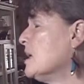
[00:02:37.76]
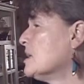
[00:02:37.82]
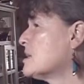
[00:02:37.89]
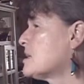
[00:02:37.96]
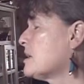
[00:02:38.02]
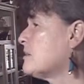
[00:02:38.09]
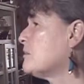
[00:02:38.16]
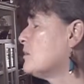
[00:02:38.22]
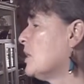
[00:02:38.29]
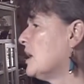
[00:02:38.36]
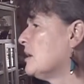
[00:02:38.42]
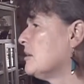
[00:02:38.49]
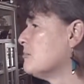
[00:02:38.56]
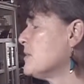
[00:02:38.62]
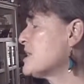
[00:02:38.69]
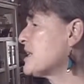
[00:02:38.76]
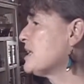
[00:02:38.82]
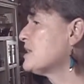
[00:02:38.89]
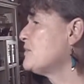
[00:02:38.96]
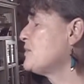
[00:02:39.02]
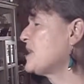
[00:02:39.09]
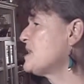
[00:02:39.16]
So
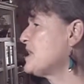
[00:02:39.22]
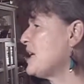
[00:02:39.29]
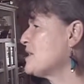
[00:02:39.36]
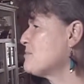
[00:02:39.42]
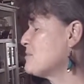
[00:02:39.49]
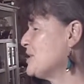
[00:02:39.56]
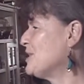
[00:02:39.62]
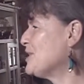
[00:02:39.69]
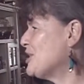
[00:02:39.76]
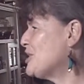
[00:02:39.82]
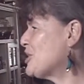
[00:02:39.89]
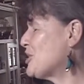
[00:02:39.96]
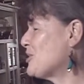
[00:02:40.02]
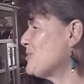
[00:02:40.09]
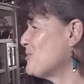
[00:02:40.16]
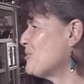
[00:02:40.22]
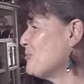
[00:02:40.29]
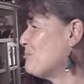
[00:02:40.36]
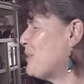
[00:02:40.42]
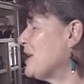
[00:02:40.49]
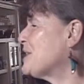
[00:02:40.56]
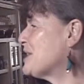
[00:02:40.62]
missile defense has been an issue
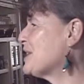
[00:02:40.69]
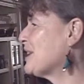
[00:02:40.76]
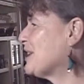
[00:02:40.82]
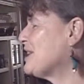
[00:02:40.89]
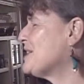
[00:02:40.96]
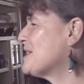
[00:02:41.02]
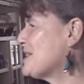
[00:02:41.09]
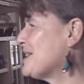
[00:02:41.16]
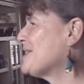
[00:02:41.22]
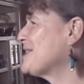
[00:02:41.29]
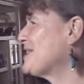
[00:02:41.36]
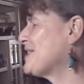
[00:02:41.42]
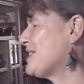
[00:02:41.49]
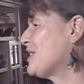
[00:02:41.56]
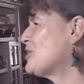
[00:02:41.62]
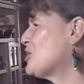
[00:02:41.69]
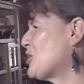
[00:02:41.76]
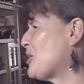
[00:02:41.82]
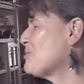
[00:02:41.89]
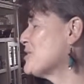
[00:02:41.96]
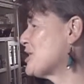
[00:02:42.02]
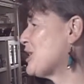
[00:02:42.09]
basically since the
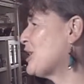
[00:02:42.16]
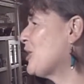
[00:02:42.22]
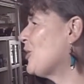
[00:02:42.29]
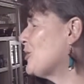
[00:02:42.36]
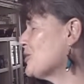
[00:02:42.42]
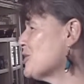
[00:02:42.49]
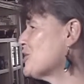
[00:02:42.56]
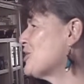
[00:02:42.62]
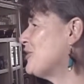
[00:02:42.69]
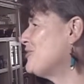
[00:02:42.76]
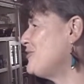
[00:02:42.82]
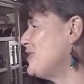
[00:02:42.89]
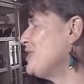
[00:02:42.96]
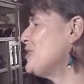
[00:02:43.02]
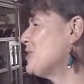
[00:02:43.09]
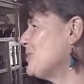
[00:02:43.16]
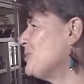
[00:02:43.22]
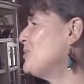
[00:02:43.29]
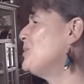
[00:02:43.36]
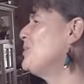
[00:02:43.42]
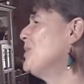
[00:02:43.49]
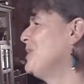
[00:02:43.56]
Germans launched the
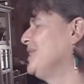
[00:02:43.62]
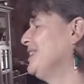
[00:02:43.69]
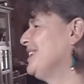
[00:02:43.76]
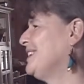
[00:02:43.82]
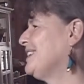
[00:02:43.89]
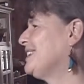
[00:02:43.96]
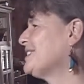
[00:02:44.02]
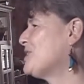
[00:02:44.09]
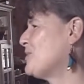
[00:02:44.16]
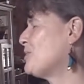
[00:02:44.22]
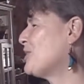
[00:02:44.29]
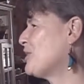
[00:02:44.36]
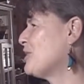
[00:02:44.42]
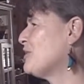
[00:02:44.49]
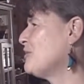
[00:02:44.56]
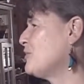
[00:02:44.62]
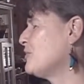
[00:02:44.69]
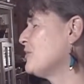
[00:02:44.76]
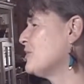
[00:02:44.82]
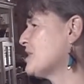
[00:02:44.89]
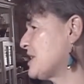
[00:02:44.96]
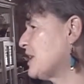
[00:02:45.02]
V2 during the
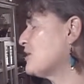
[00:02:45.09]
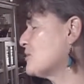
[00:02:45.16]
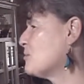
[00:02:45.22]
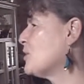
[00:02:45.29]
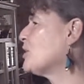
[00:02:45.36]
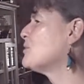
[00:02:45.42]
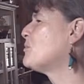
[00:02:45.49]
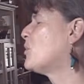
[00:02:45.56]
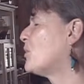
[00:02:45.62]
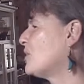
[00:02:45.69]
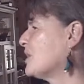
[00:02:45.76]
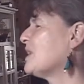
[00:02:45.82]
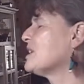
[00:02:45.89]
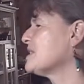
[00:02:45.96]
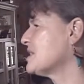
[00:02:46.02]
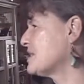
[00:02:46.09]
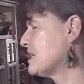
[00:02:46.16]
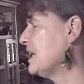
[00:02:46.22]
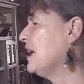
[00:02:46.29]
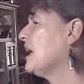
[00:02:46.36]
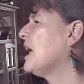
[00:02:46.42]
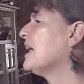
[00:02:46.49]
Second World War against
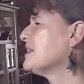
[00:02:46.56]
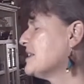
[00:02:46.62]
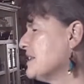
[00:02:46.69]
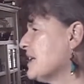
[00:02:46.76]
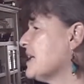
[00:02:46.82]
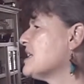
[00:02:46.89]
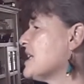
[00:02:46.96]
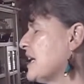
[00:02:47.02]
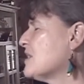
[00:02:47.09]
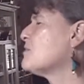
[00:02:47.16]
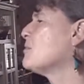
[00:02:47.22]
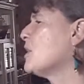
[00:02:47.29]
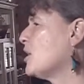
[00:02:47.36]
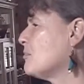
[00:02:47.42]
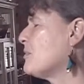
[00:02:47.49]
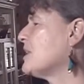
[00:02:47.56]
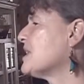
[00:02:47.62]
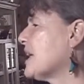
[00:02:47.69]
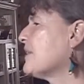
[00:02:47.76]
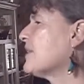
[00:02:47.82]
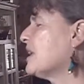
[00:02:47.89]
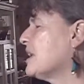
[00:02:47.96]
London and Antwerp and
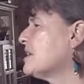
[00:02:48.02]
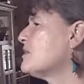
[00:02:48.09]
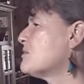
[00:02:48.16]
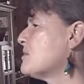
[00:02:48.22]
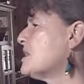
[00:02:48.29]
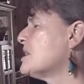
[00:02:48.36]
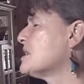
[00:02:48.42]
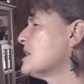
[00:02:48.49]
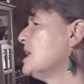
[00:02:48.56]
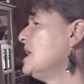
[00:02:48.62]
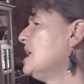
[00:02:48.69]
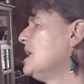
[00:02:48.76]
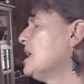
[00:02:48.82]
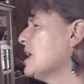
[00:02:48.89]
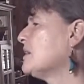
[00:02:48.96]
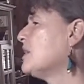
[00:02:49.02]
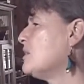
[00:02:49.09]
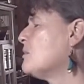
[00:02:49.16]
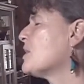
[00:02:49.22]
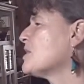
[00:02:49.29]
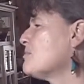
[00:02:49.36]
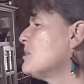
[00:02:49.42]
other countries. And the
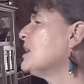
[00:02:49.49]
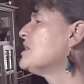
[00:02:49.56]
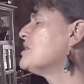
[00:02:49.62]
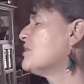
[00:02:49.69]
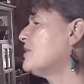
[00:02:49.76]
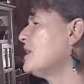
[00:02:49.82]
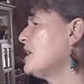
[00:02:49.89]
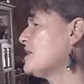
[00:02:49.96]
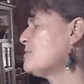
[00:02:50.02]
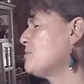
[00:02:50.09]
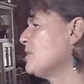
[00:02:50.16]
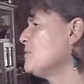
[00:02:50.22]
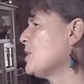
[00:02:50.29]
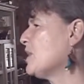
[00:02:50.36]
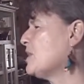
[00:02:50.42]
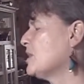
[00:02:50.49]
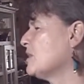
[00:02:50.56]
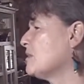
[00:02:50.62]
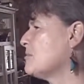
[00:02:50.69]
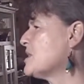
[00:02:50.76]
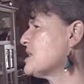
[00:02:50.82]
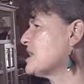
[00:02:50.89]
US military has been working
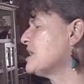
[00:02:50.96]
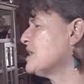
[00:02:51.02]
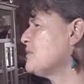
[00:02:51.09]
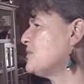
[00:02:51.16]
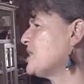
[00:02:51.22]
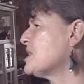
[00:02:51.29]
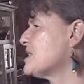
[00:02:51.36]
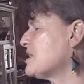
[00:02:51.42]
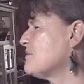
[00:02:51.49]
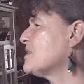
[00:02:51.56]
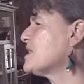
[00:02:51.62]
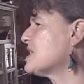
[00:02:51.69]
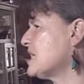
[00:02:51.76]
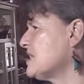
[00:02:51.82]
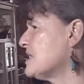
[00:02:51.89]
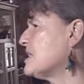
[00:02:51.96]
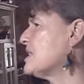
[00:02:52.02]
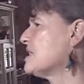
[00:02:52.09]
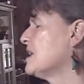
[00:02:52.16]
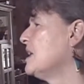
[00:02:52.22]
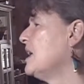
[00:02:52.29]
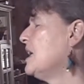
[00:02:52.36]
on missile defense ever
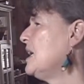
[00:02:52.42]
since.